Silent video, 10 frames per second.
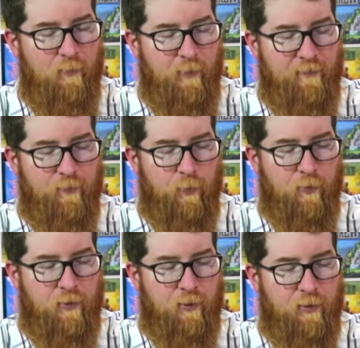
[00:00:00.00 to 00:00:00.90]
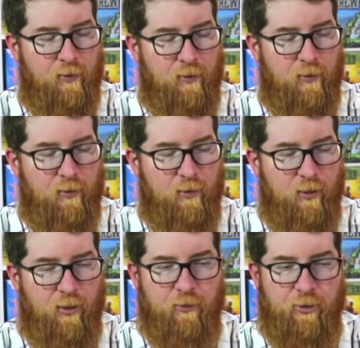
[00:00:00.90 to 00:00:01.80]
before
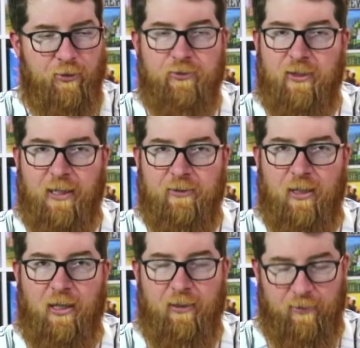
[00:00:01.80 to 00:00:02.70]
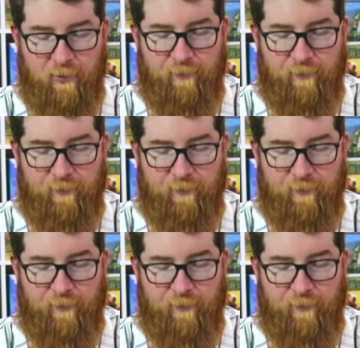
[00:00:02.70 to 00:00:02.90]
you know, you do start getting tired.